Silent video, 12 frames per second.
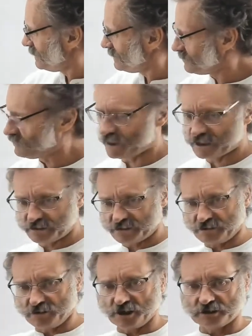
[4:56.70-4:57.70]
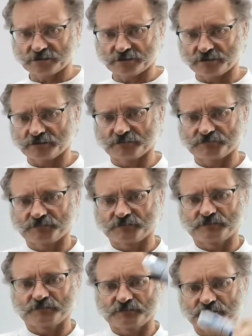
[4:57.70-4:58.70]
but a lot
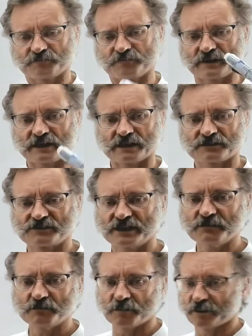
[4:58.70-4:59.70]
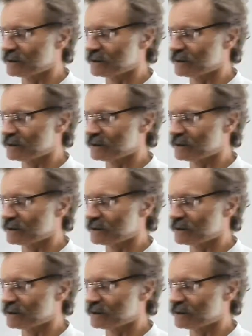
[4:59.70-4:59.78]
simpler.